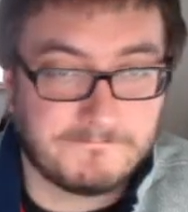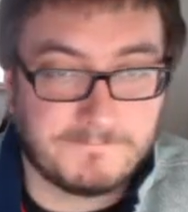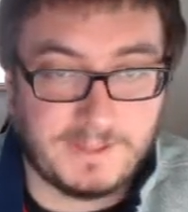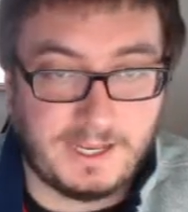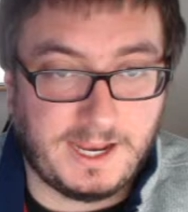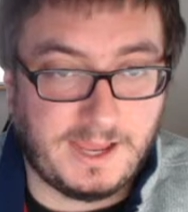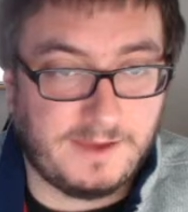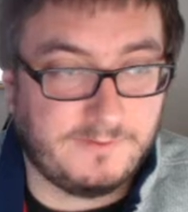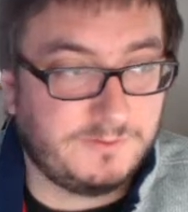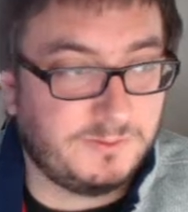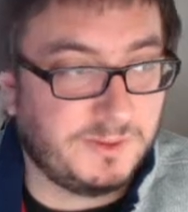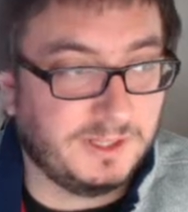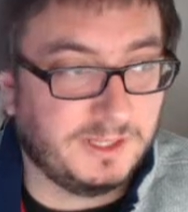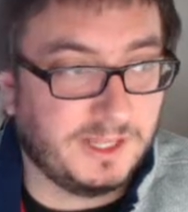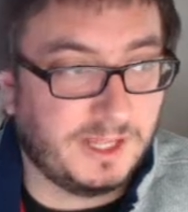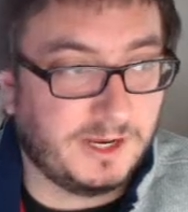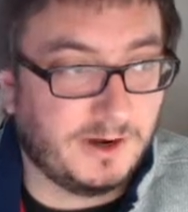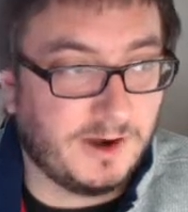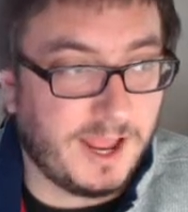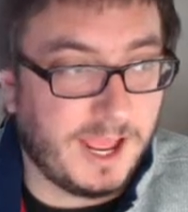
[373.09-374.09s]
It'd have to be
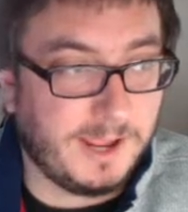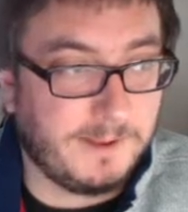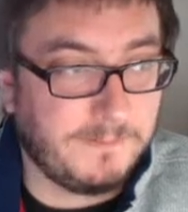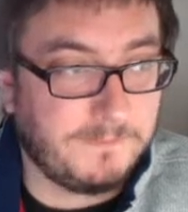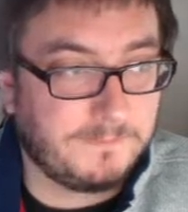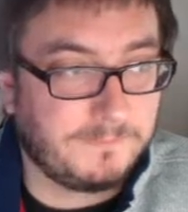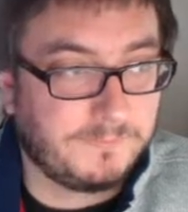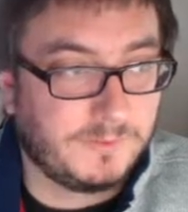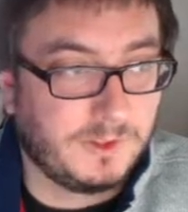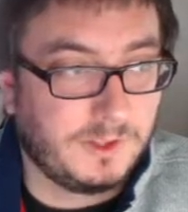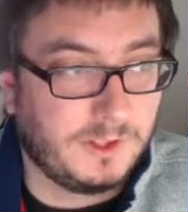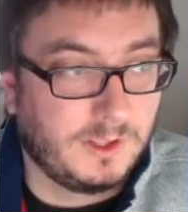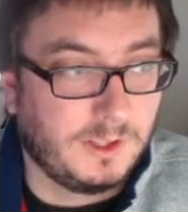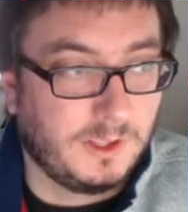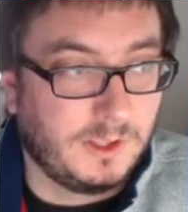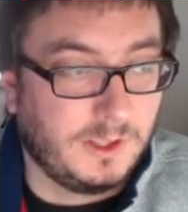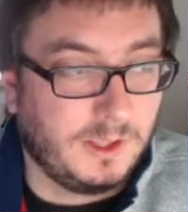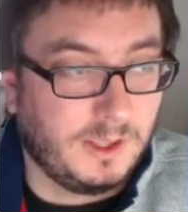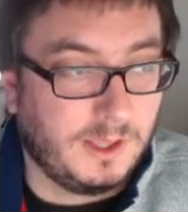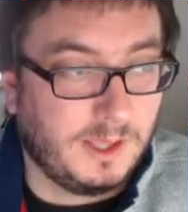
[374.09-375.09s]
letter
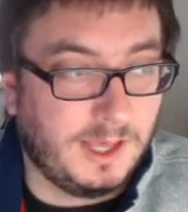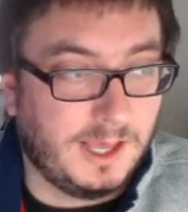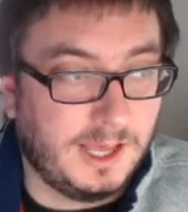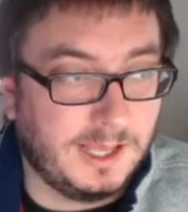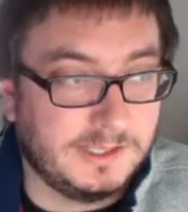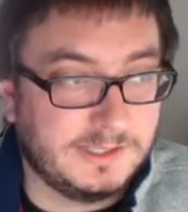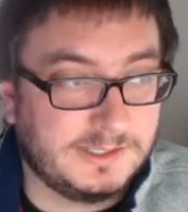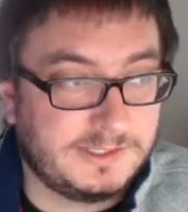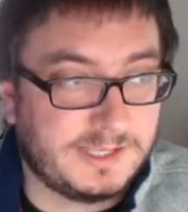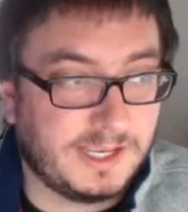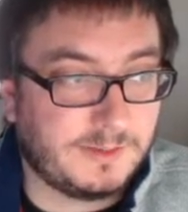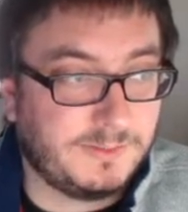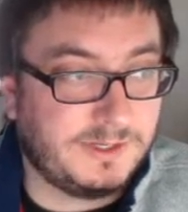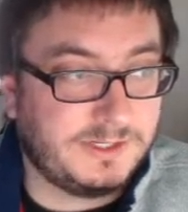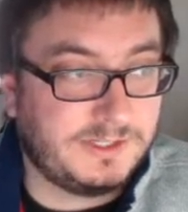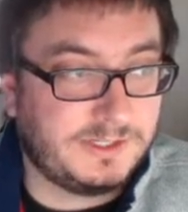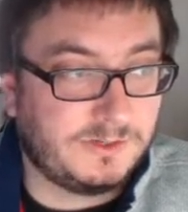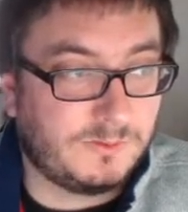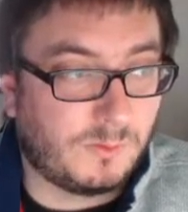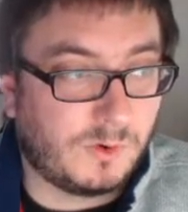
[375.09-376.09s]
A.
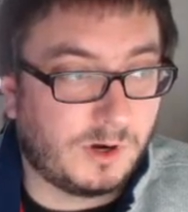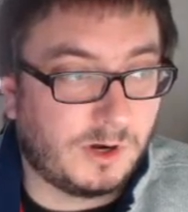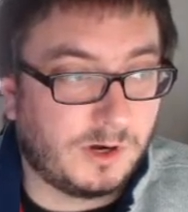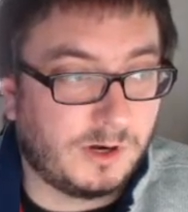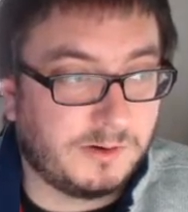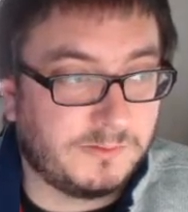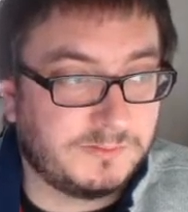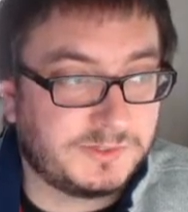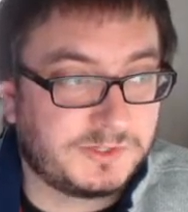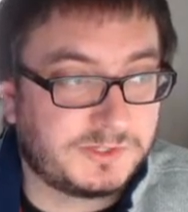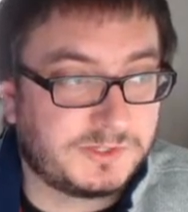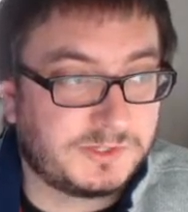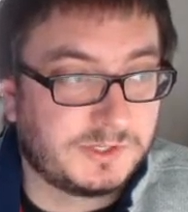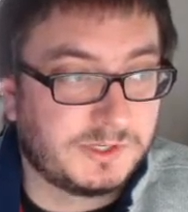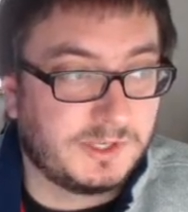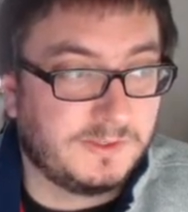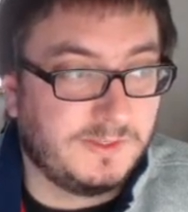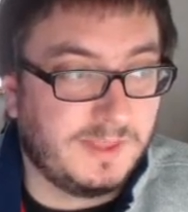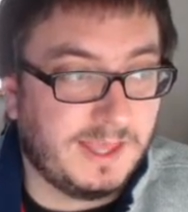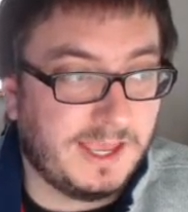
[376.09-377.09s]
Segmented worms,
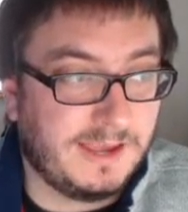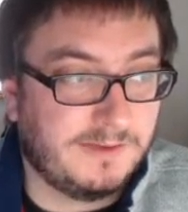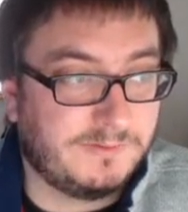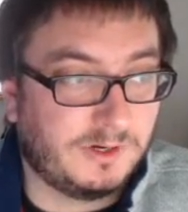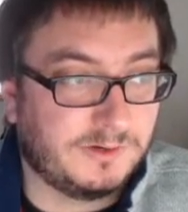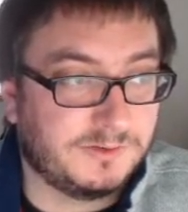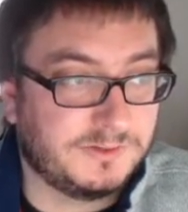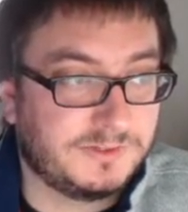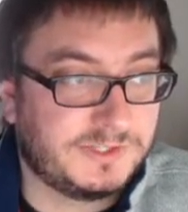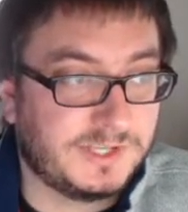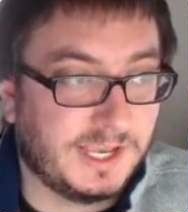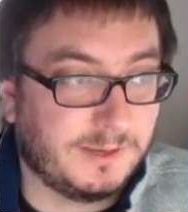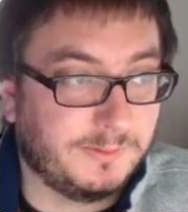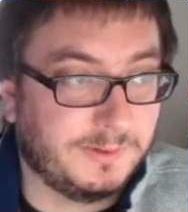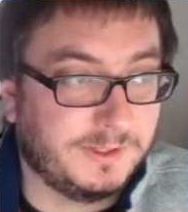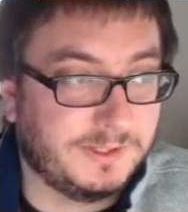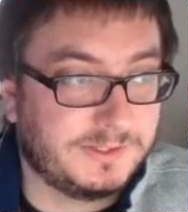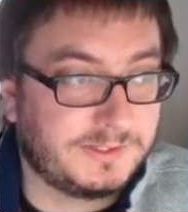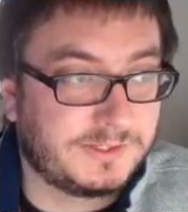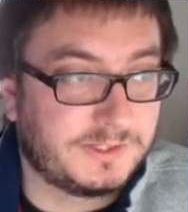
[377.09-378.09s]
they have their own
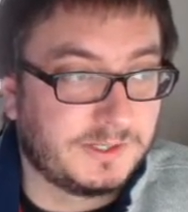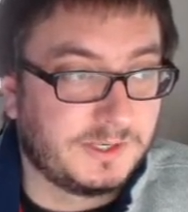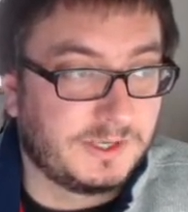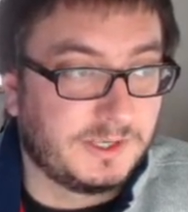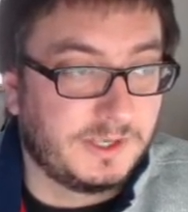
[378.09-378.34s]
segments.